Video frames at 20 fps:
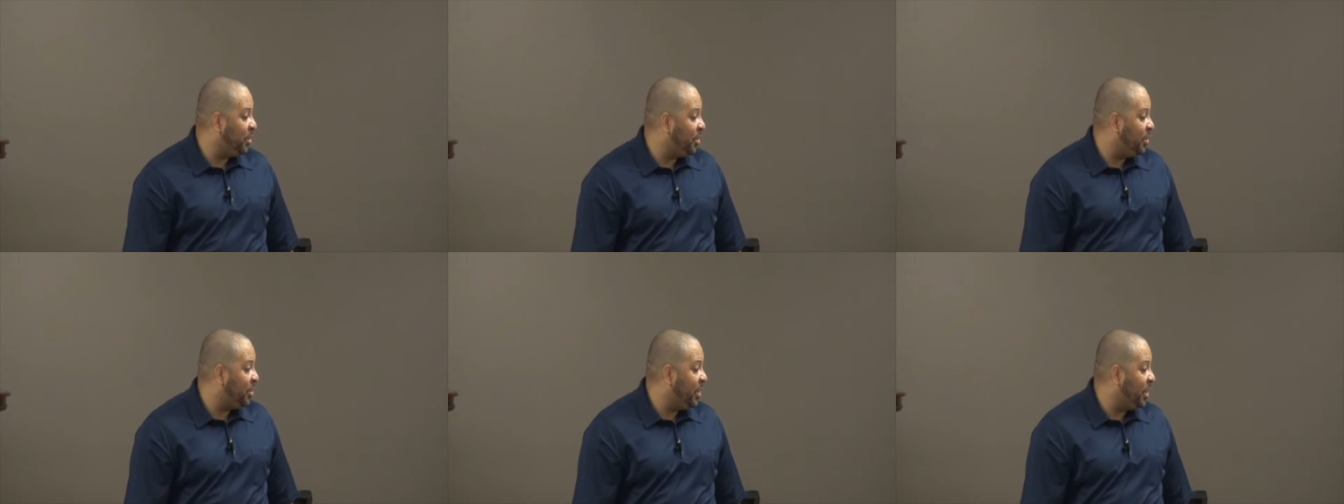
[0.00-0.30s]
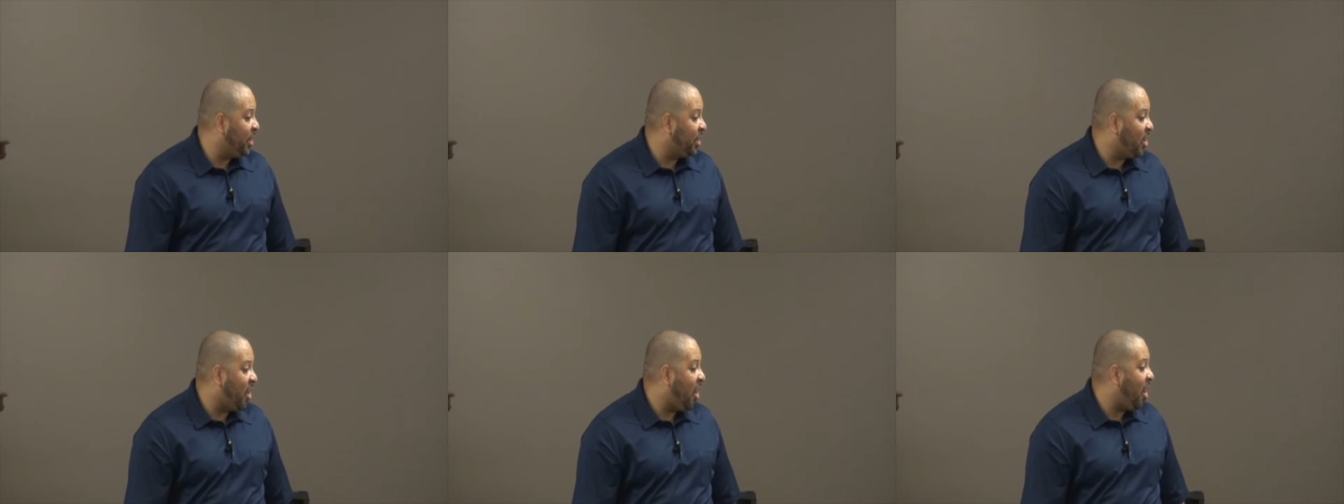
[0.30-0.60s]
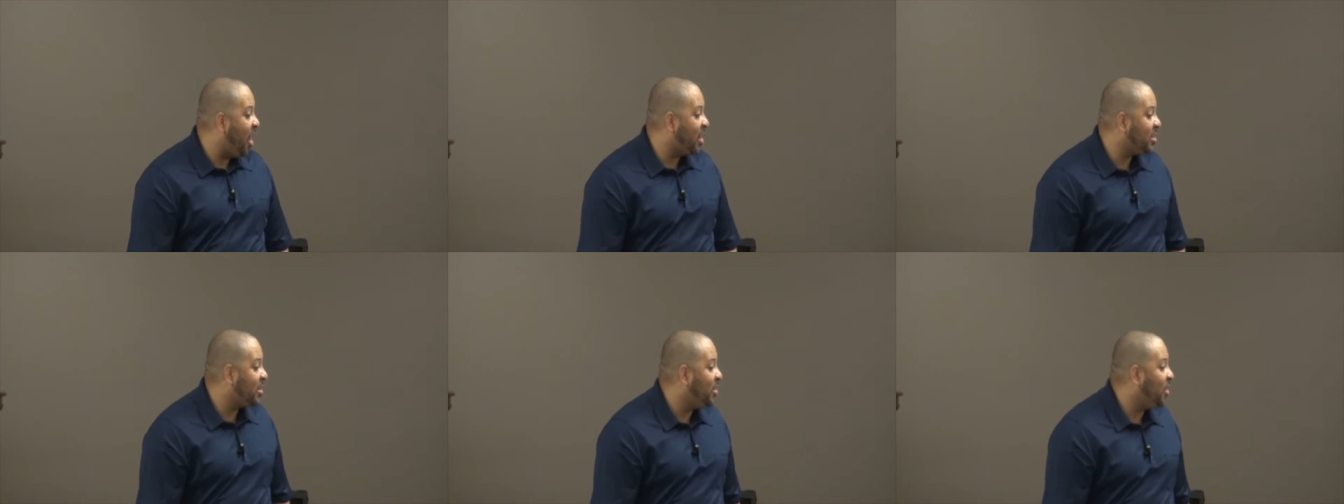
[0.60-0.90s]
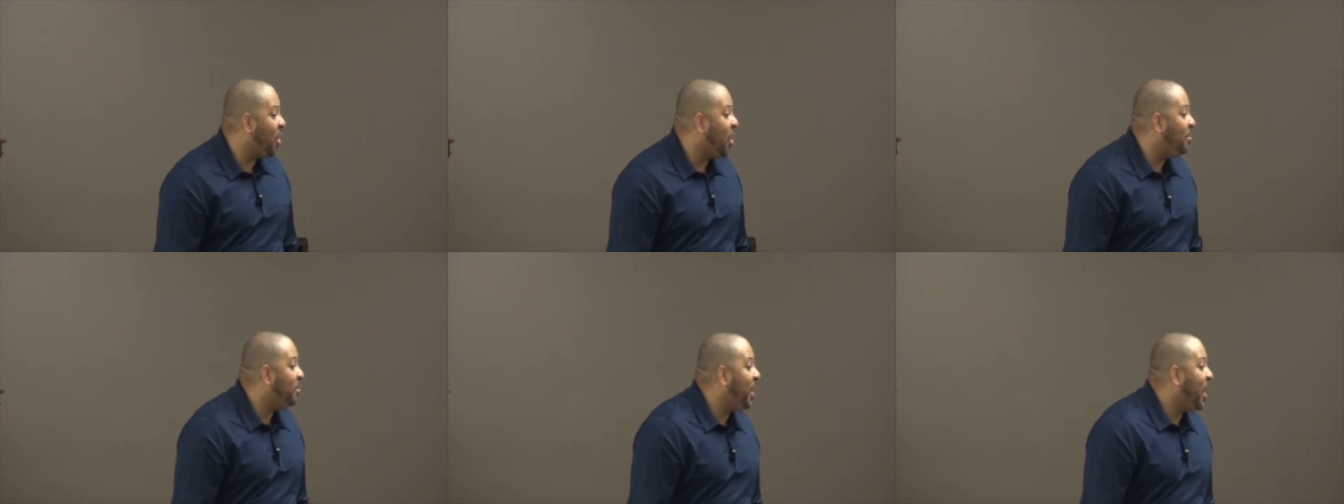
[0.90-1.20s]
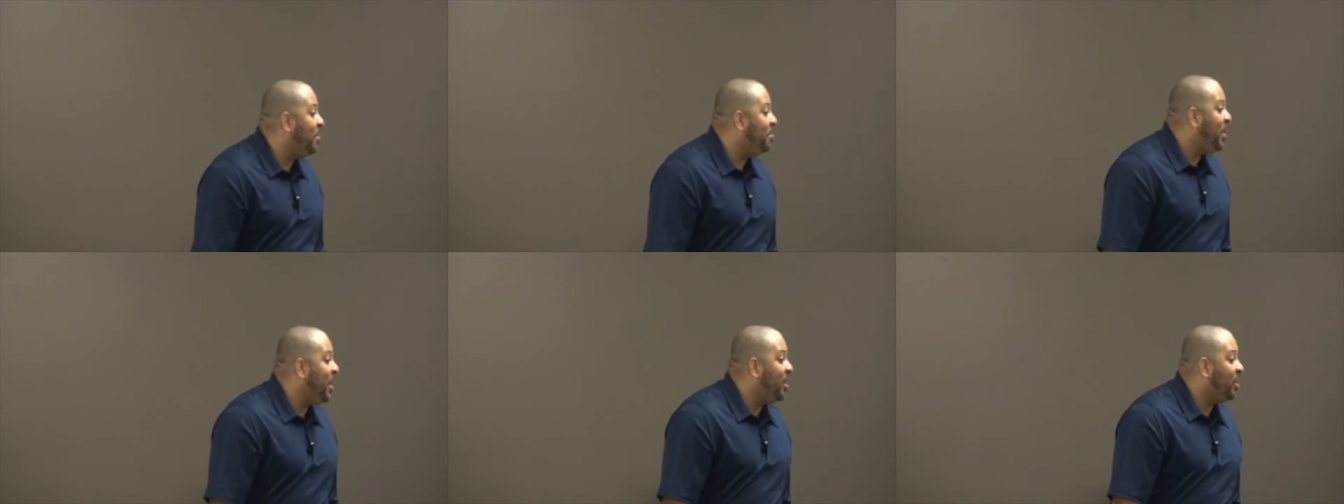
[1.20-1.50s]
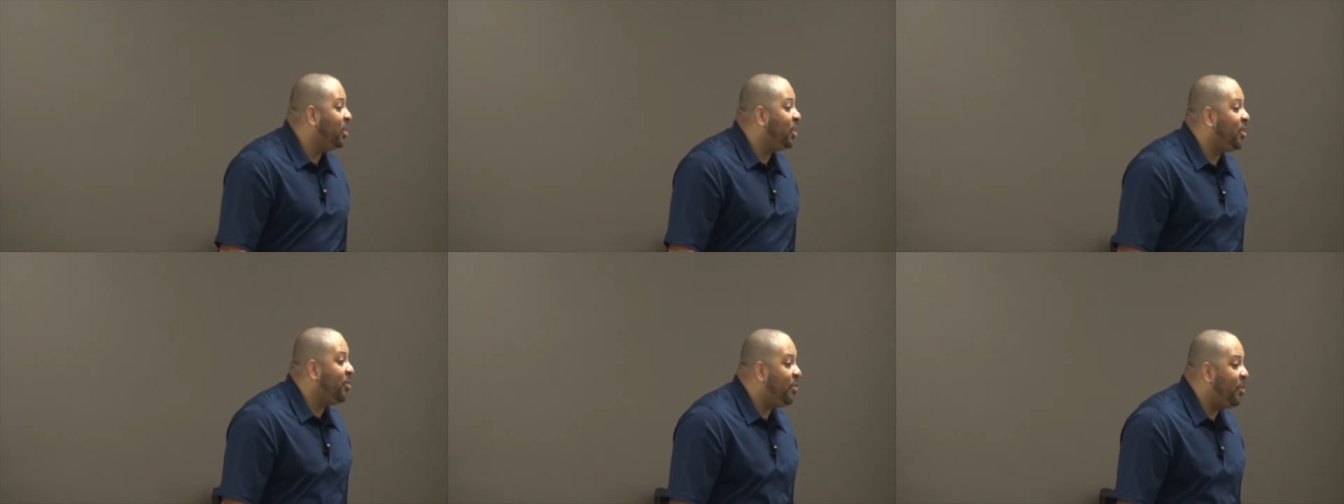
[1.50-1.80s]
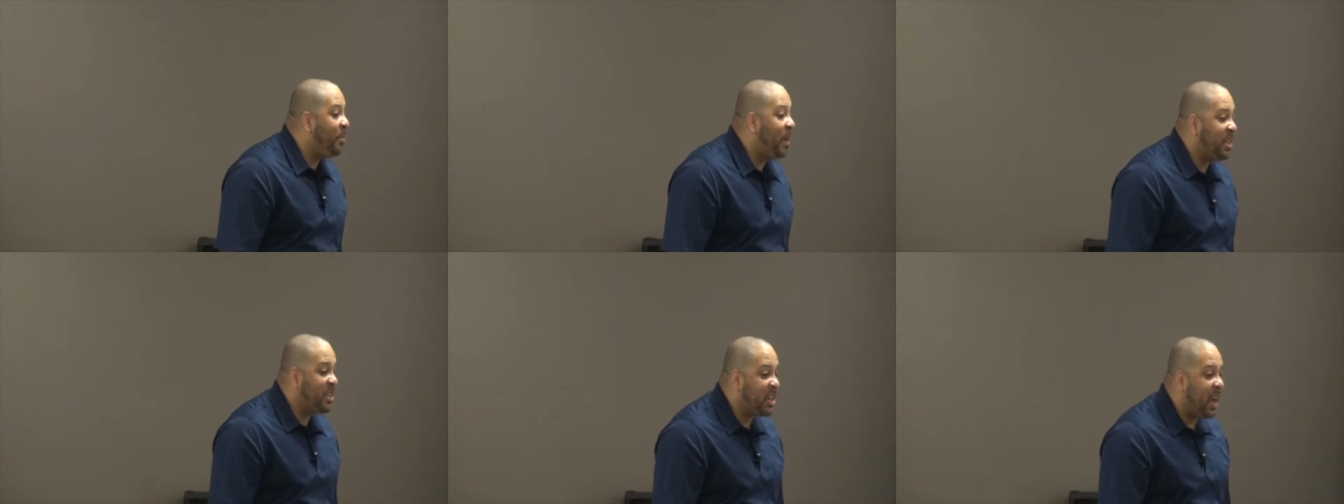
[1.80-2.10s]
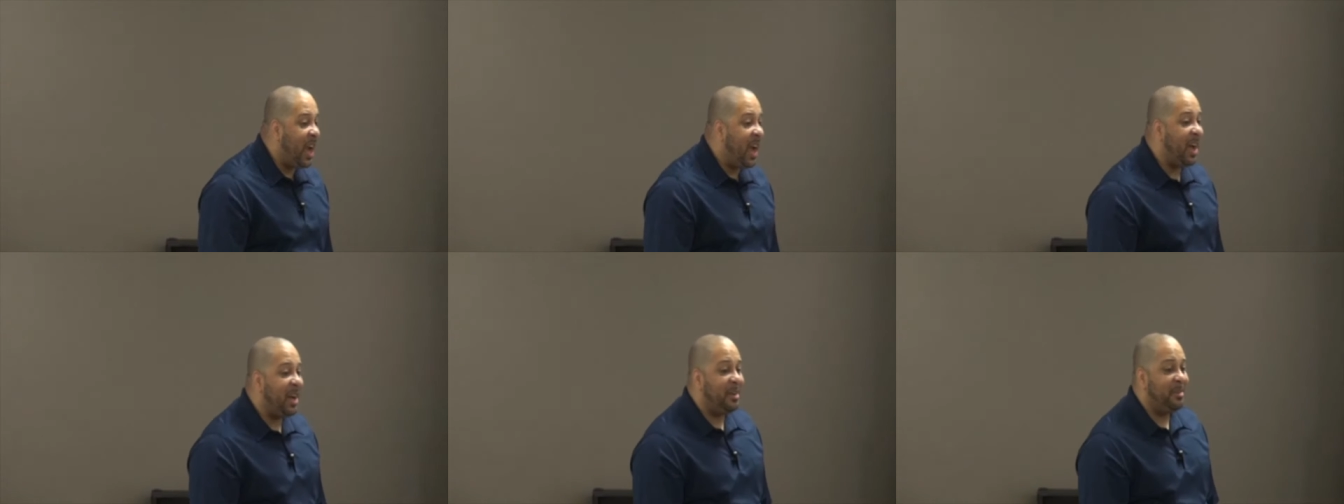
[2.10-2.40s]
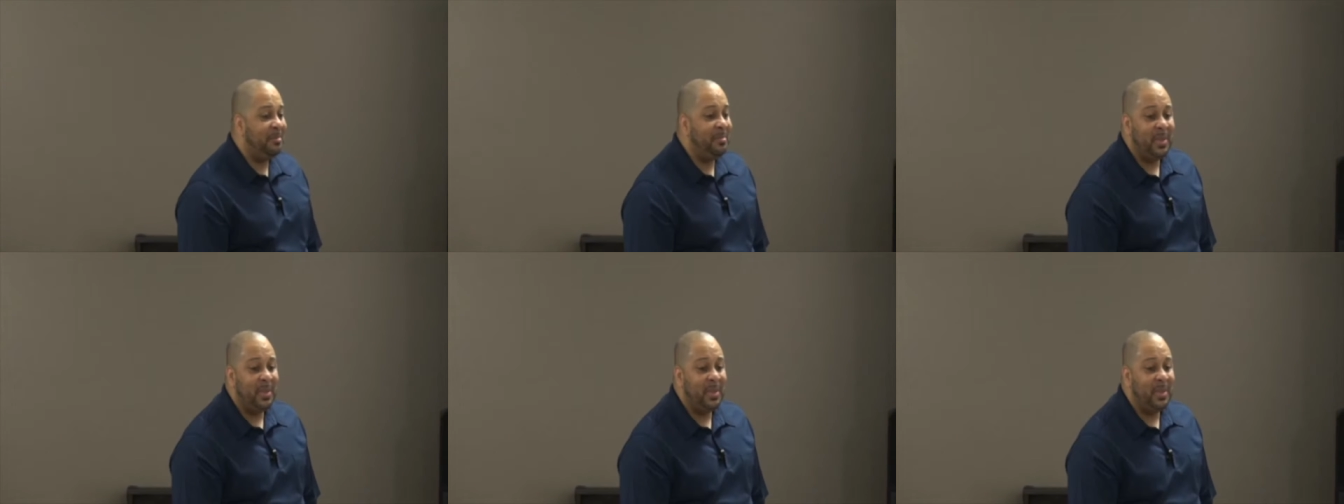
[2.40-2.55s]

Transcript: You need a car? I said, no, I'm, I'm here looking for my job.